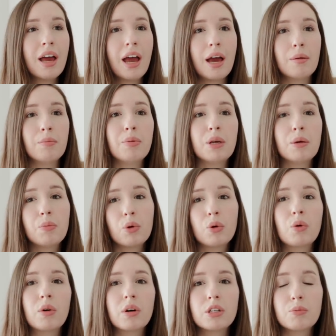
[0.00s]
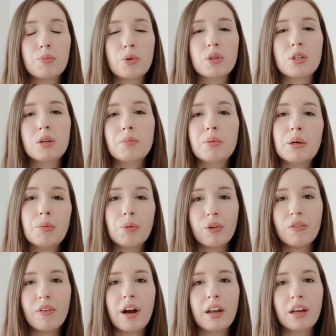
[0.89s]
and people who are supposed to be
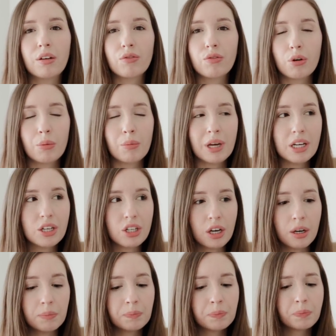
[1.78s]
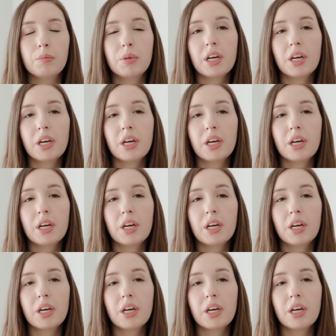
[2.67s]
providing information.